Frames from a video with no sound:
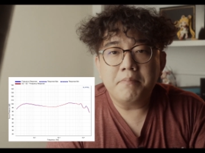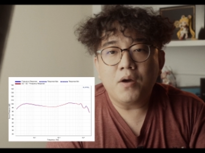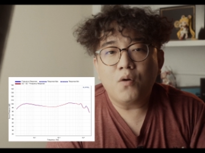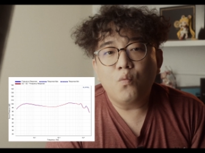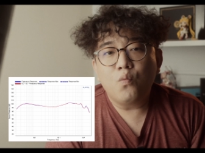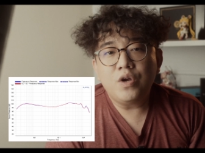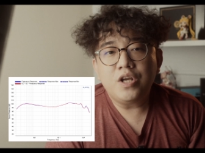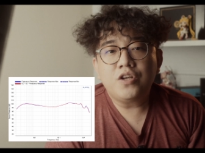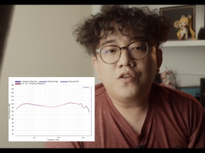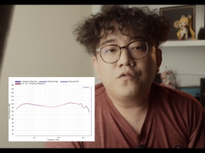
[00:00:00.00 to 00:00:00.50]
but
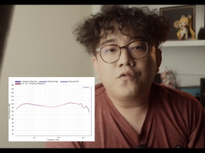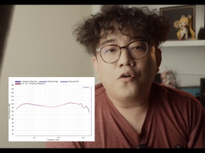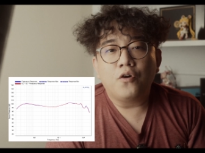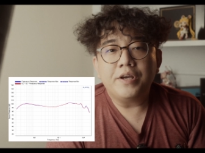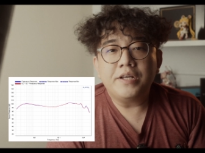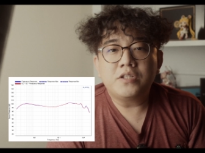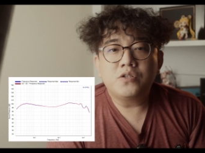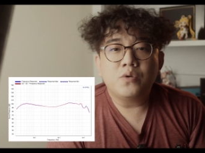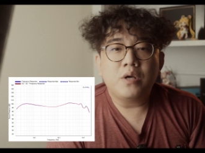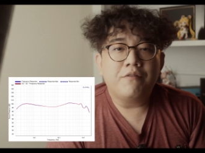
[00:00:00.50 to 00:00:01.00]
wish for
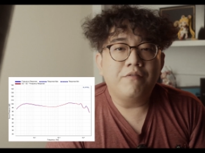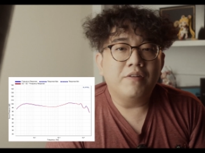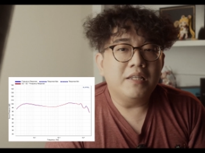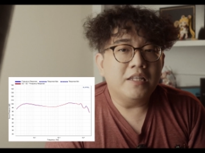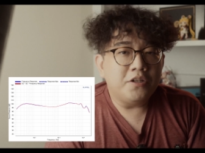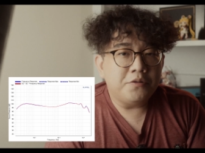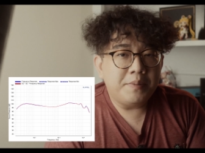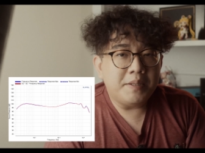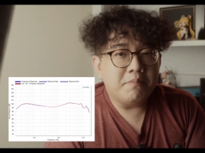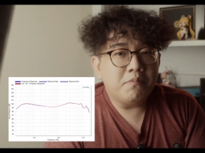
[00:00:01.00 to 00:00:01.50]
it to have a
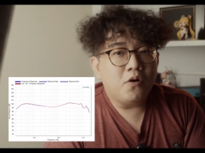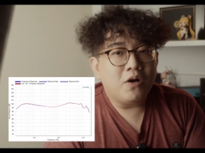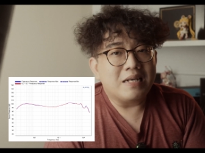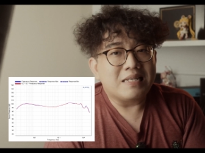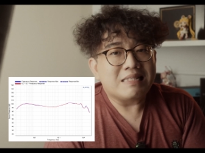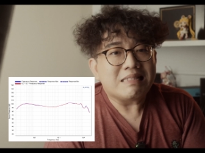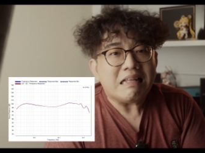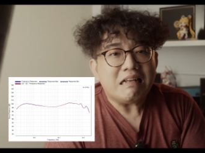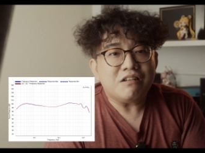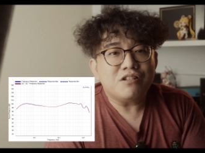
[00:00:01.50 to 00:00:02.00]
little bit more
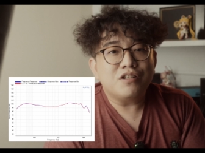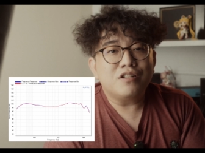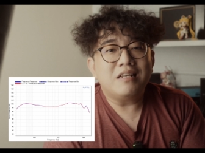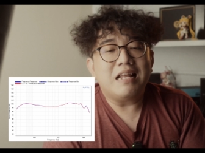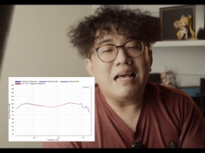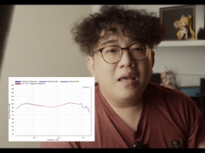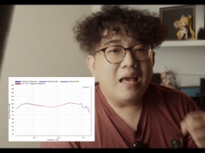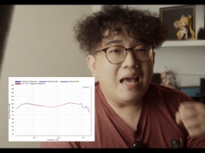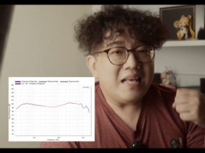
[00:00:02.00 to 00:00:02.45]
extension